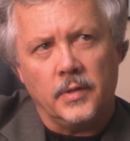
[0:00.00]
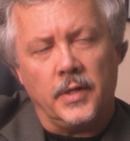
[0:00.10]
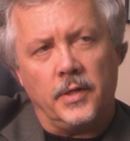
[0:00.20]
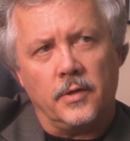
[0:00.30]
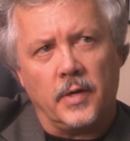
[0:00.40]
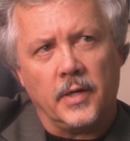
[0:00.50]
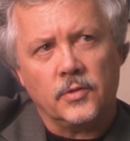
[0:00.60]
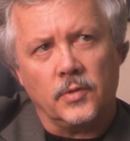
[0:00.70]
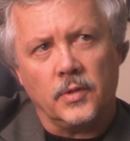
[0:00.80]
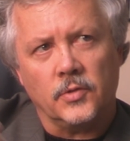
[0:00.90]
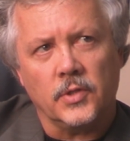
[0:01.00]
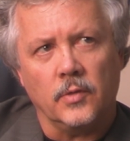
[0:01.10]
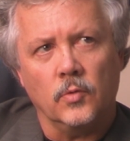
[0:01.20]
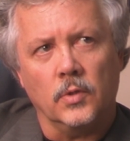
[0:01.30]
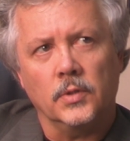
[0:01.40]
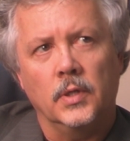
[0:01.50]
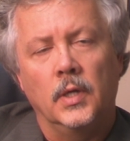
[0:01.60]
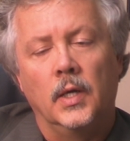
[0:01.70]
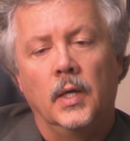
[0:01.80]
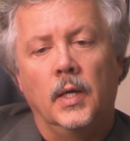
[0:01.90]
and interacts with the outside world.
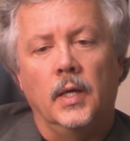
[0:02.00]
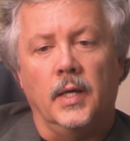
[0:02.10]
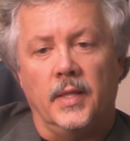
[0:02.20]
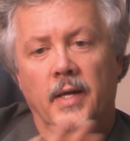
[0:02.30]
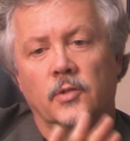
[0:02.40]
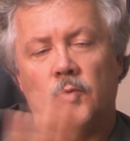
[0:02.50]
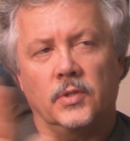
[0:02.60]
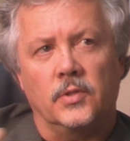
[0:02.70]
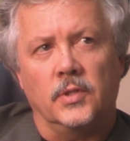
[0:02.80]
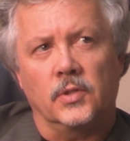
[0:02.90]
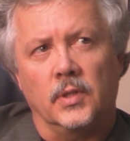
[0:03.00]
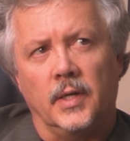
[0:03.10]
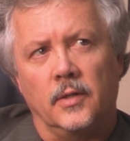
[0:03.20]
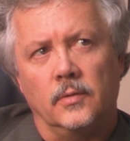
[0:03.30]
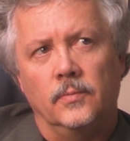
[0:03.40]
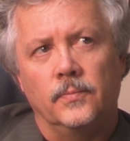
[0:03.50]
And that's what's disallowed.